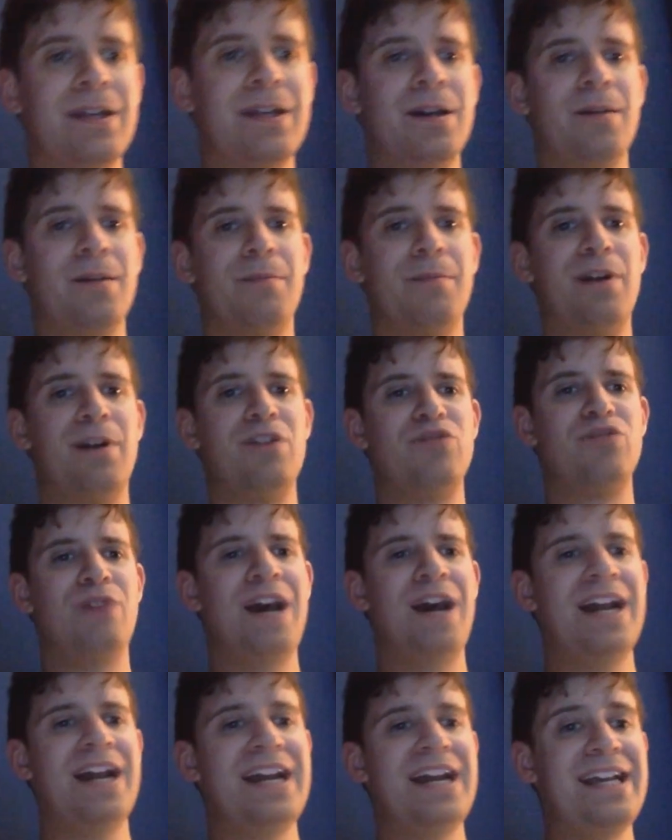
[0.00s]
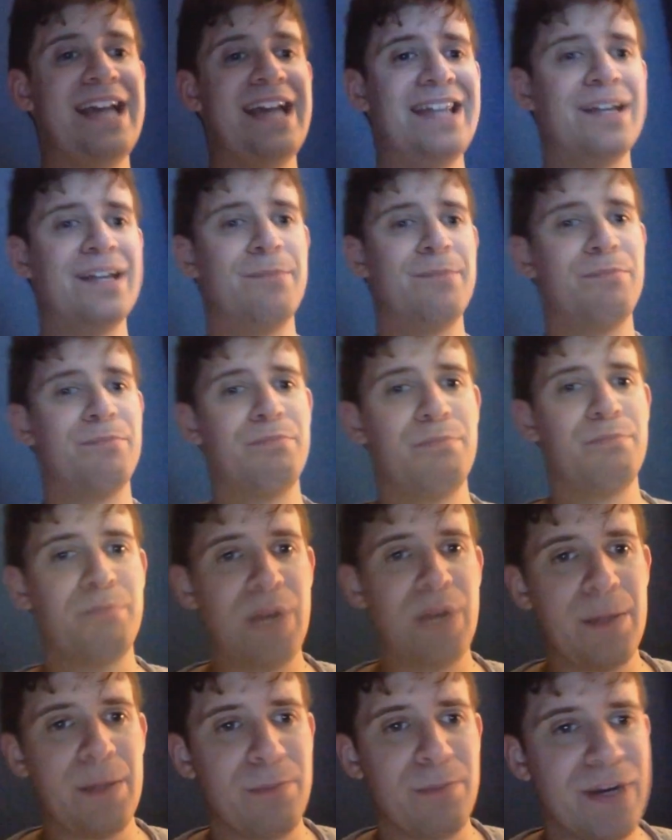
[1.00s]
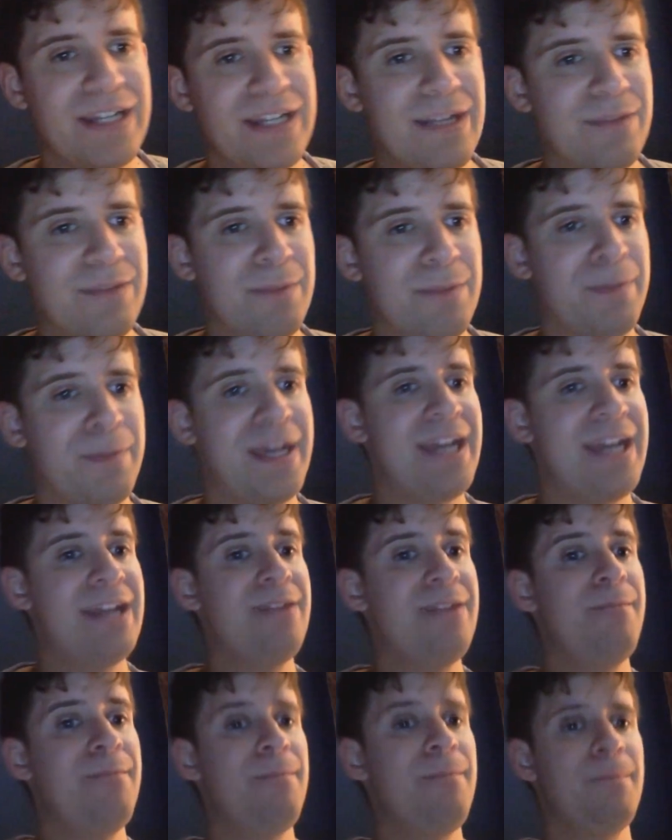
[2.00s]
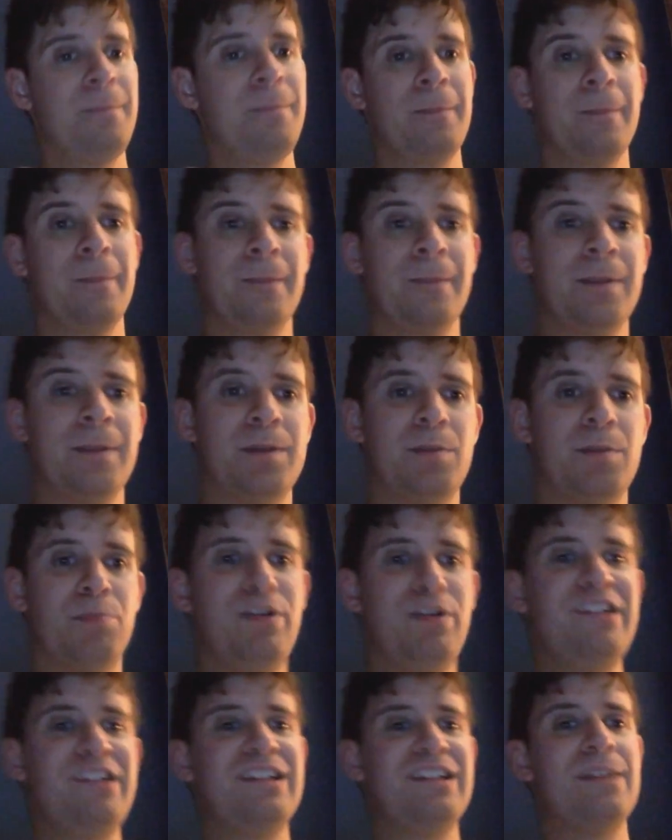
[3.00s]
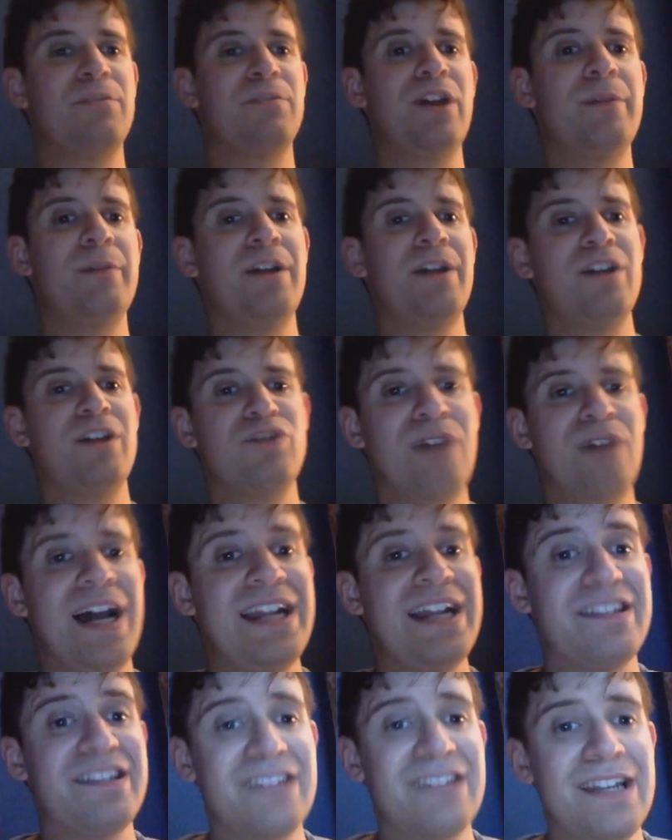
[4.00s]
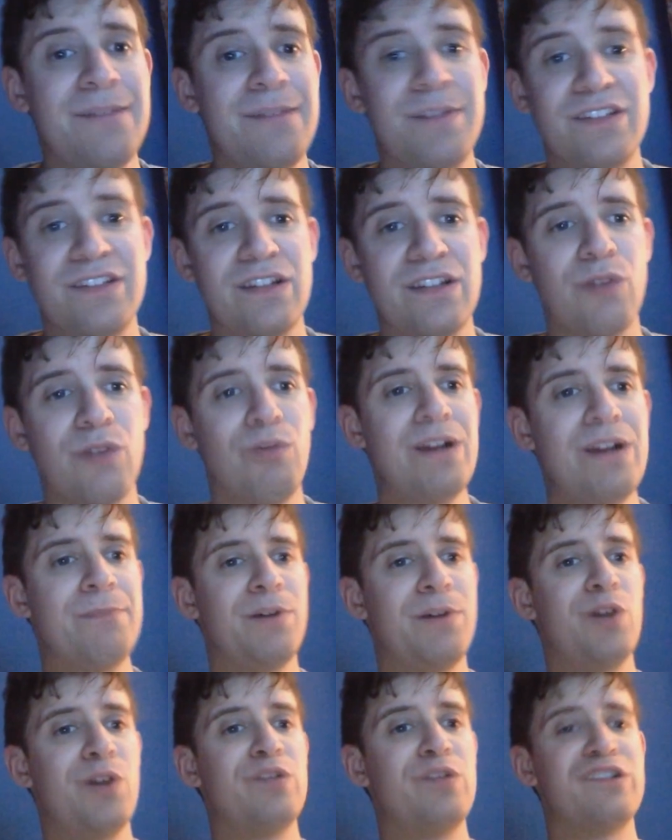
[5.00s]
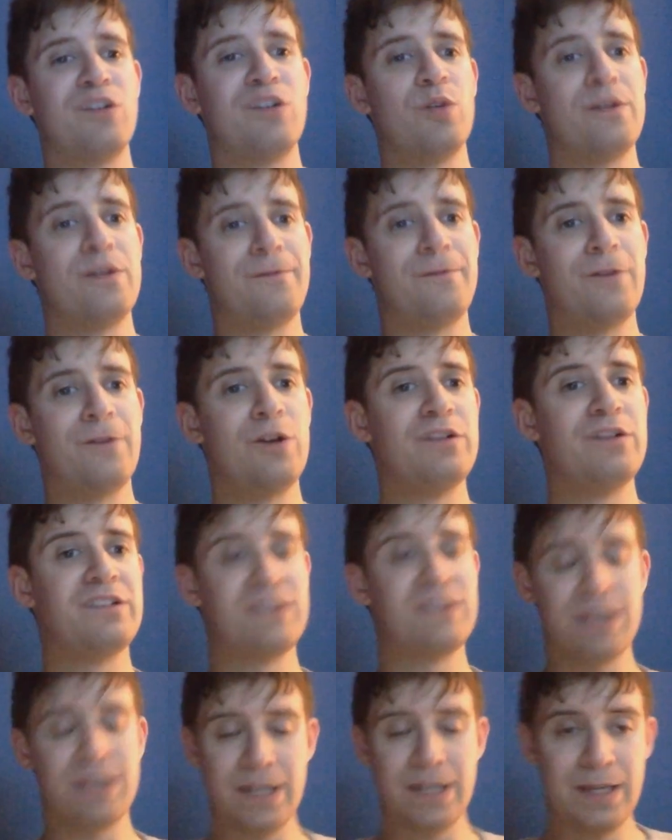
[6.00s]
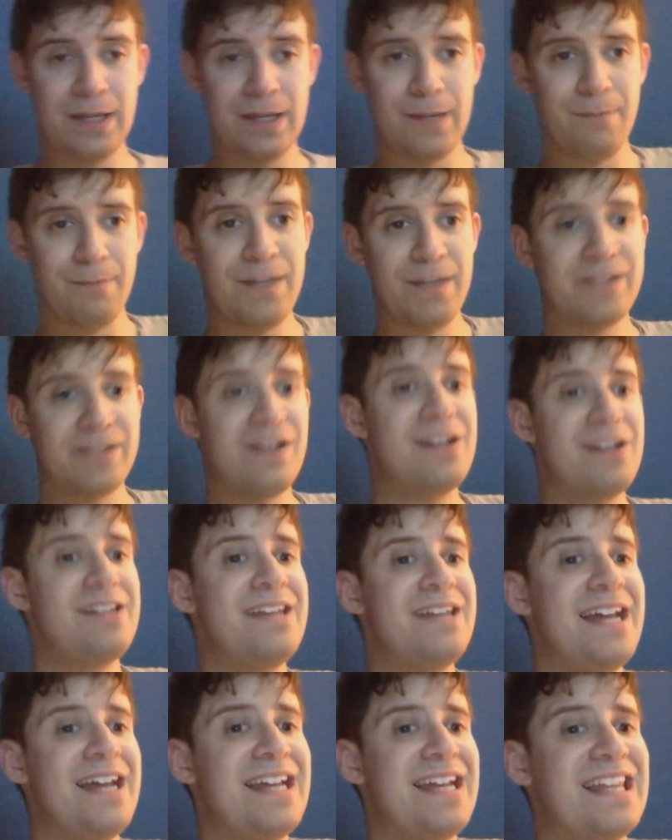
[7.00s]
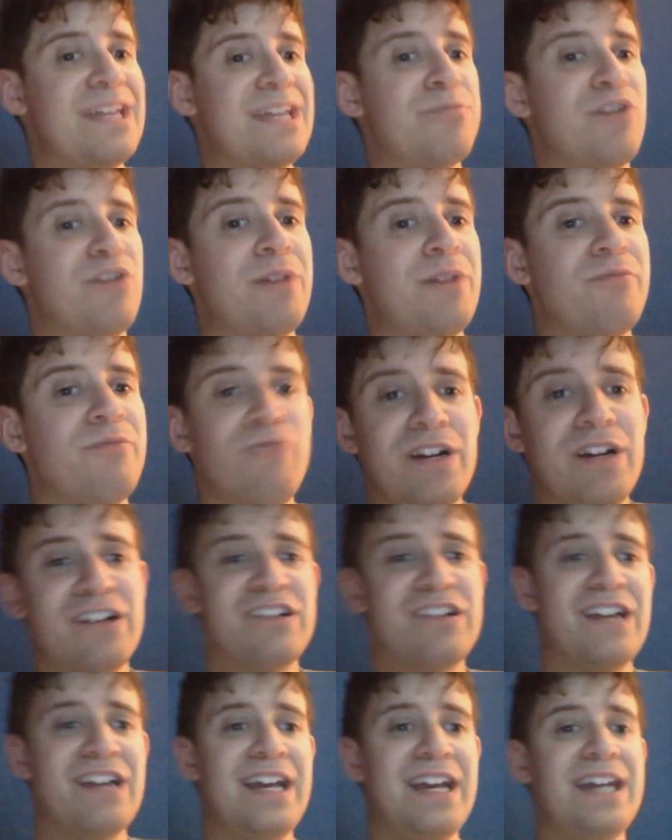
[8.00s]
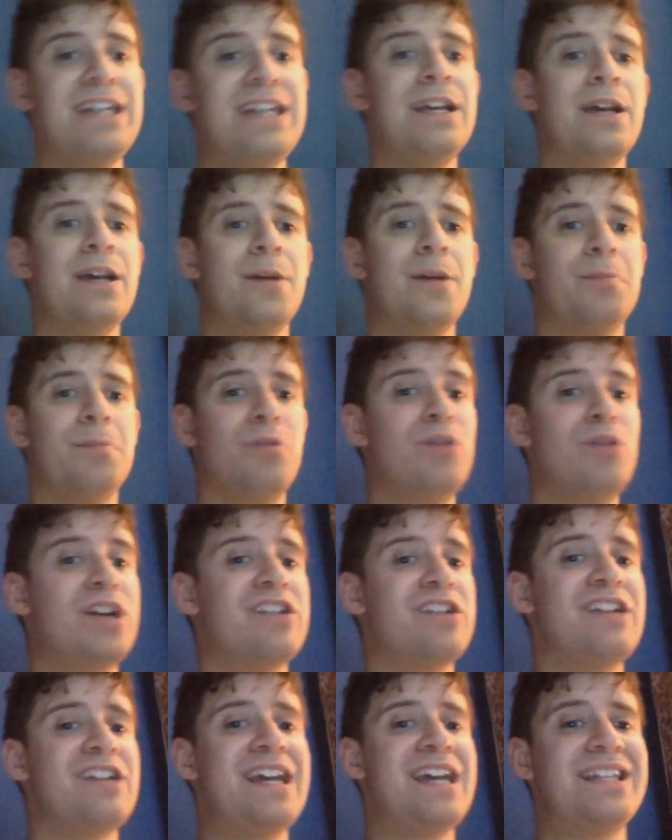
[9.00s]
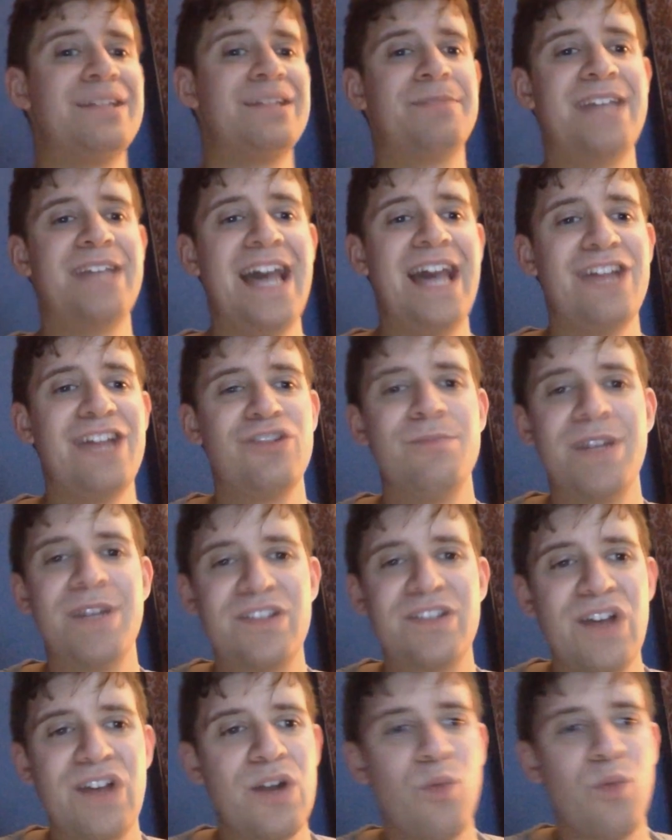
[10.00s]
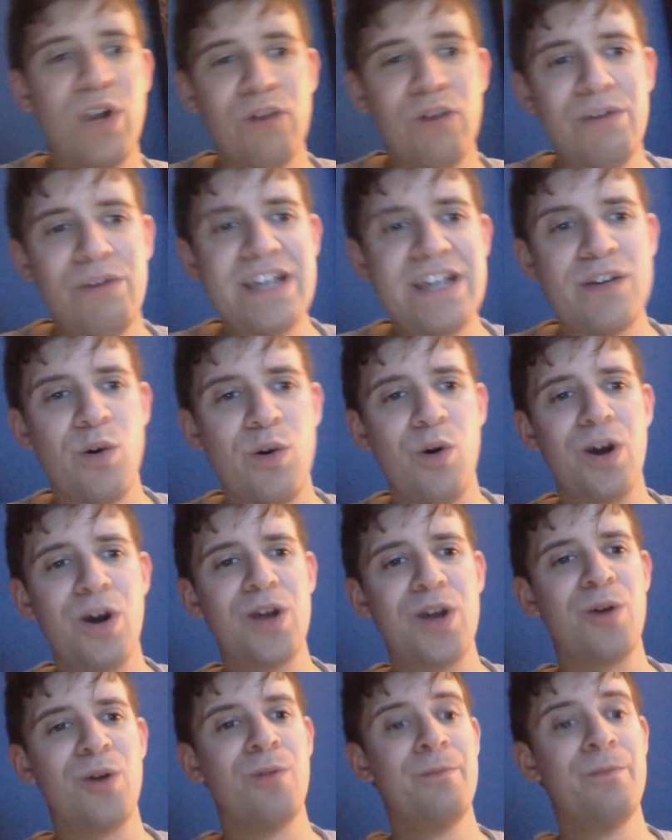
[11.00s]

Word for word: But Andrade ended up breaking up the pin. Priest ended up grabbing Andrade, send him into the ring post, shoulder first. McDonagh then ended up grabbing Ricochet, but Ricochet ended up catching McDonagh with a recoil.